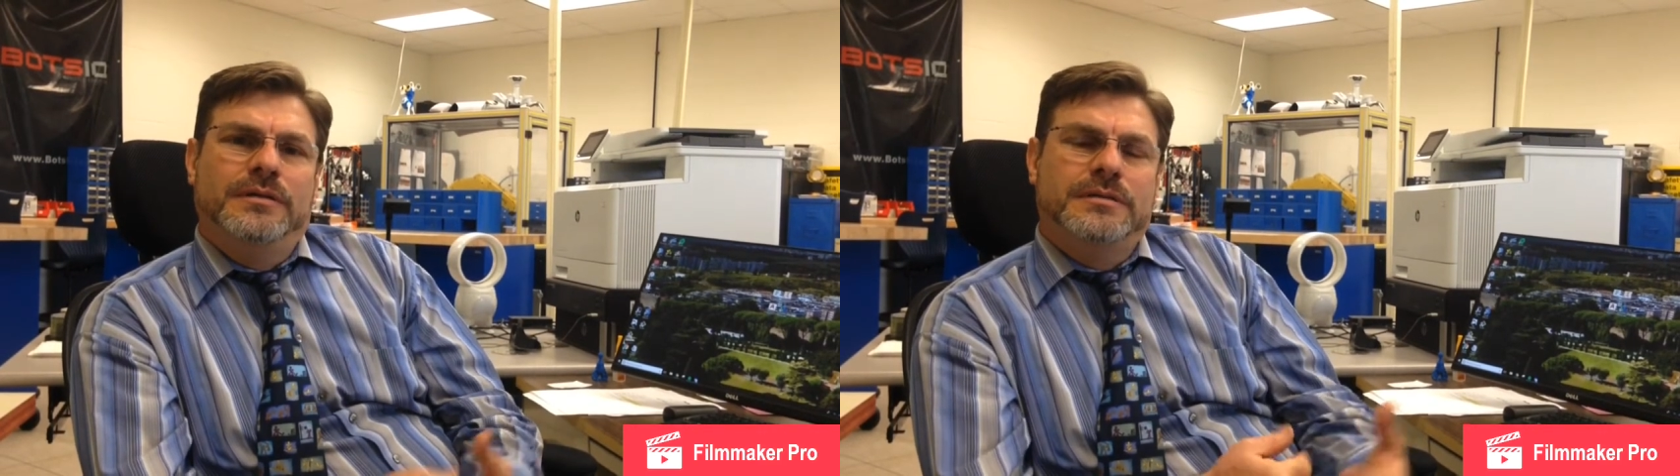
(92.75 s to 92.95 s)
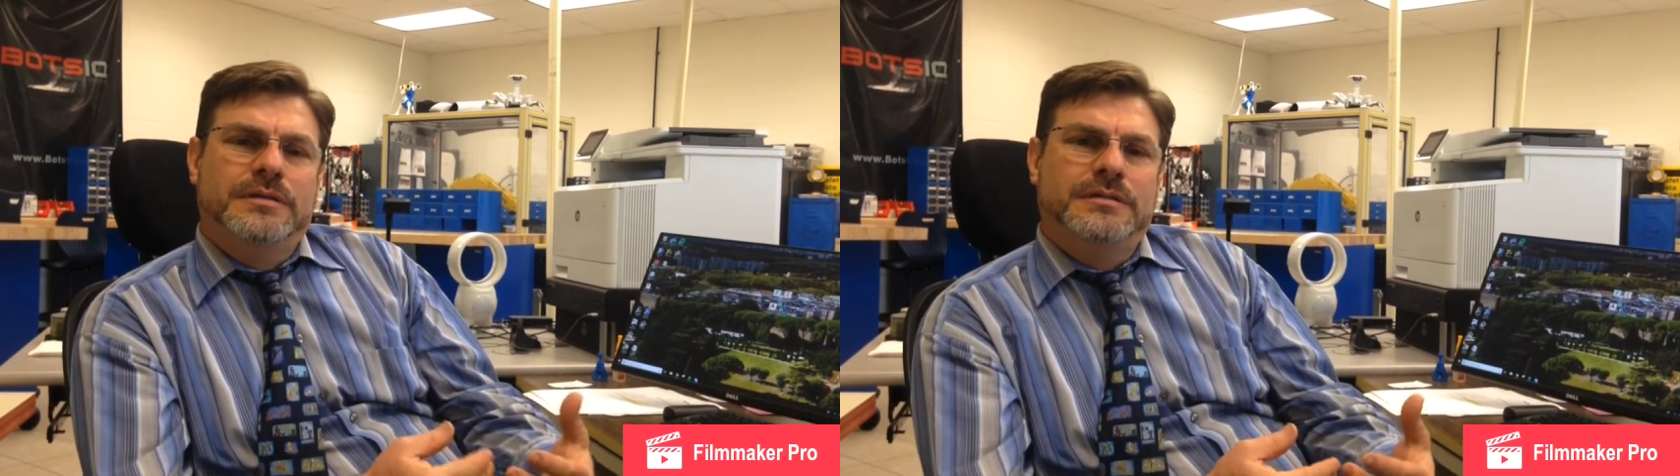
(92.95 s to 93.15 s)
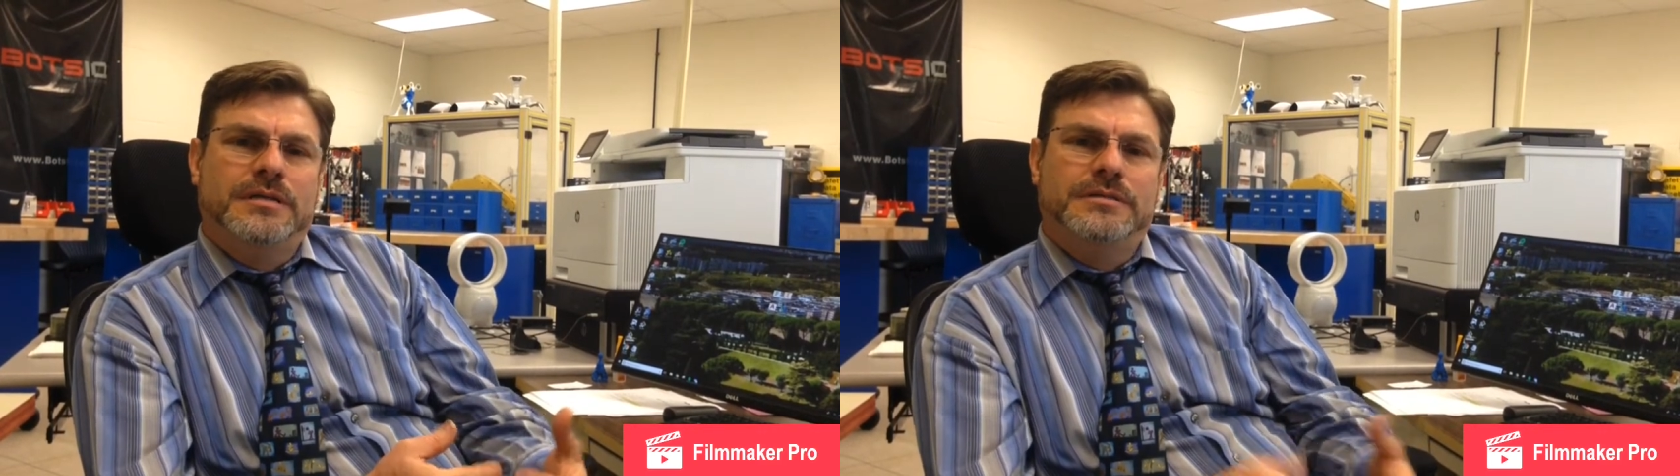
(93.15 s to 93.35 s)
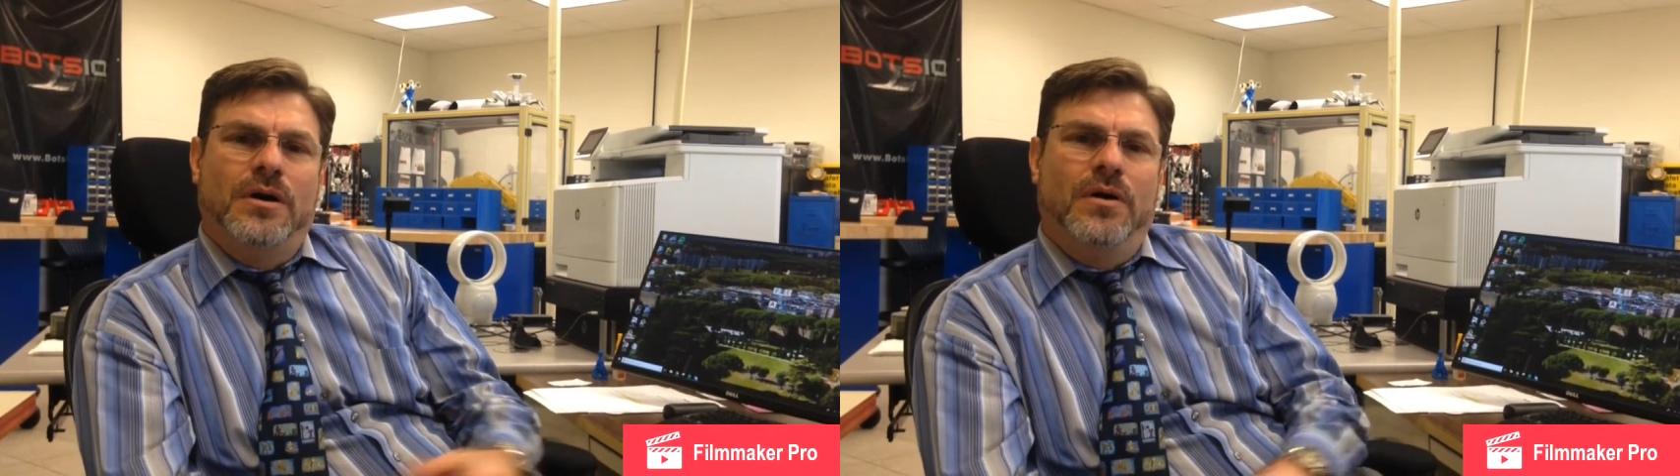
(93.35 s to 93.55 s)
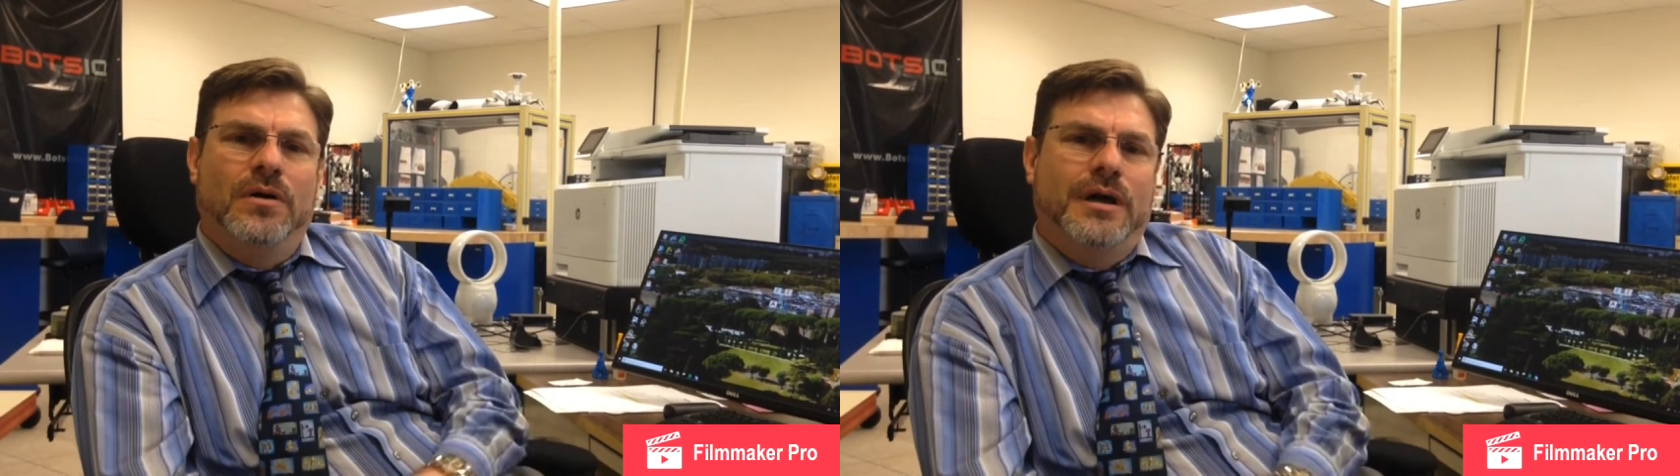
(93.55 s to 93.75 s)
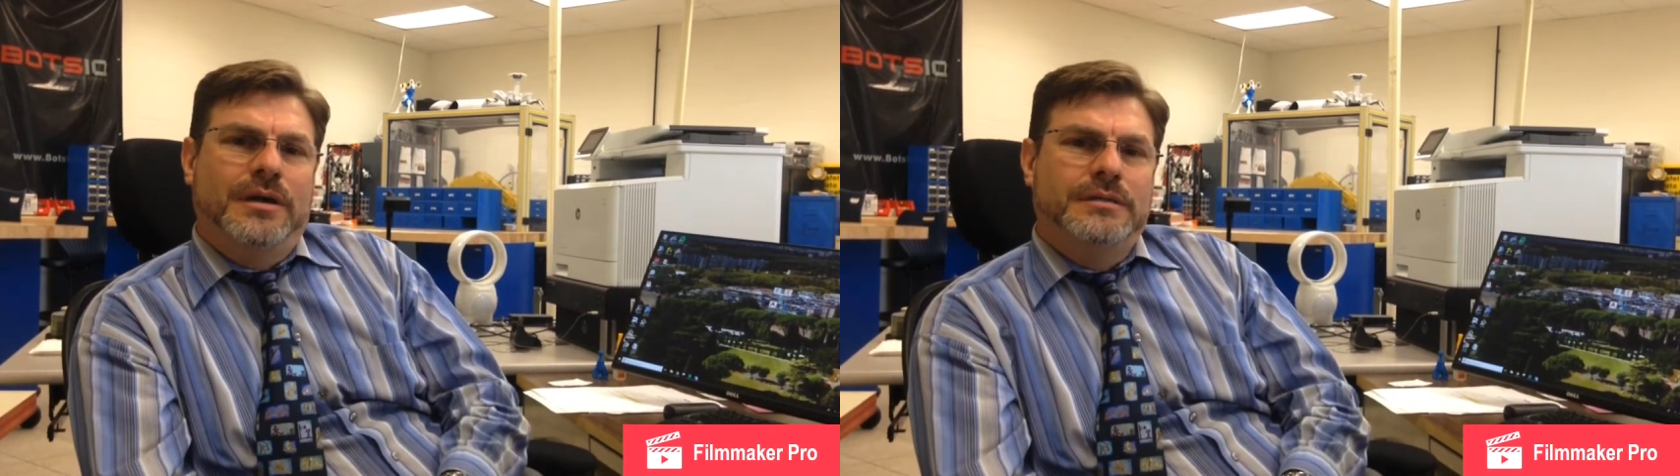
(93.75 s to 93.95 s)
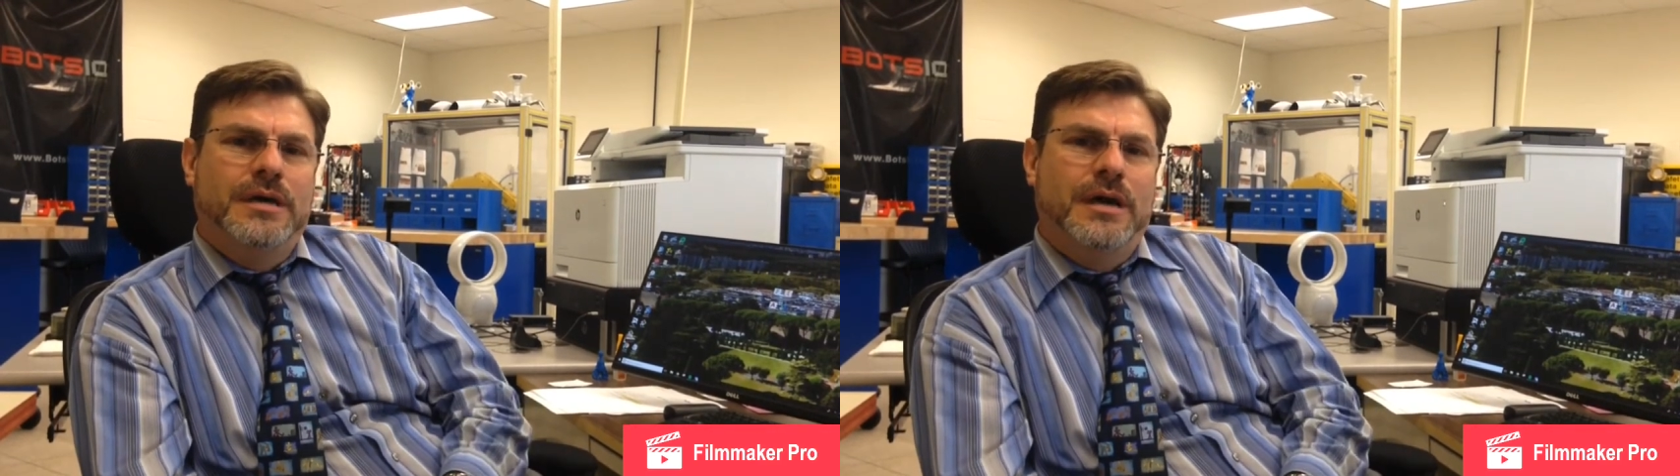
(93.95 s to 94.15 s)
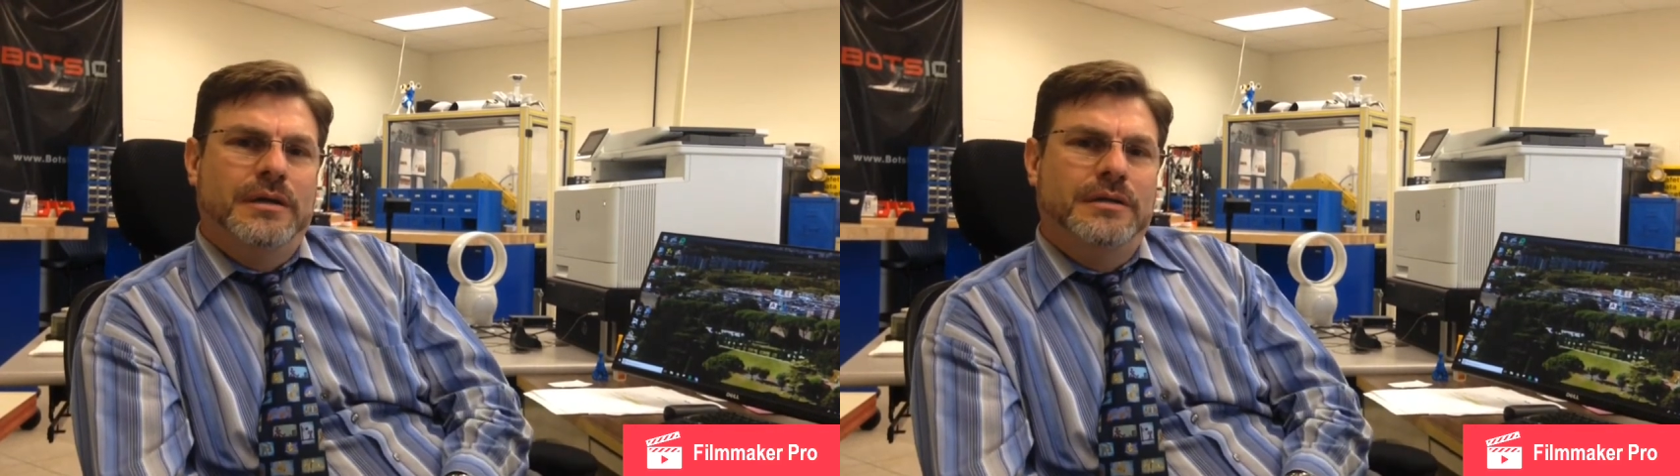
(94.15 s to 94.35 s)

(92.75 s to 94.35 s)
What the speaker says: since that's all kind of tied